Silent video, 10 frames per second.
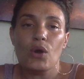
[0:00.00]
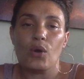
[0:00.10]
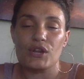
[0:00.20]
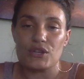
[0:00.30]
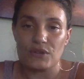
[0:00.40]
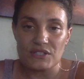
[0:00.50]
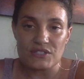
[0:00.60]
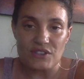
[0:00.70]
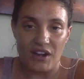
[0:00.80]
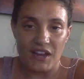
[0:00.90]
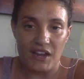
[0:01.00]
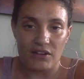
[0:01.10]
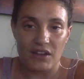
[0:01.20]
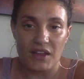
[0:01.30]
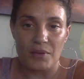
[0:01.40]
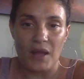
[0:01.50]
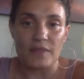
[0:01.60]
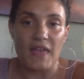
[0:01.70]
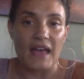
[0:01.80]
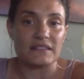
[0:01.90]
or you can start carrying
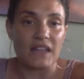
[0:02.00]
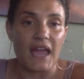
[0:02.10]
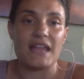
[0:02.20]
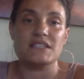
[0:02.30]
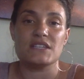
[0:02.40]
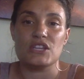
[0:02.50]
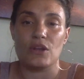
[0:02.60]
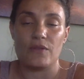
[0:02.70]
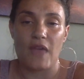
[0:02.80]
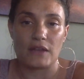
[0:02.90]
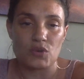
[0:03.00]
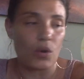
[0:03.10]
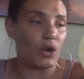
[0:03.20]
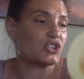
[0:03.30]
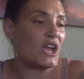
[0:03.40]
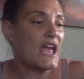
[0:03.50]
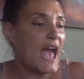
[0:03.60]
around that light, you know, that torch.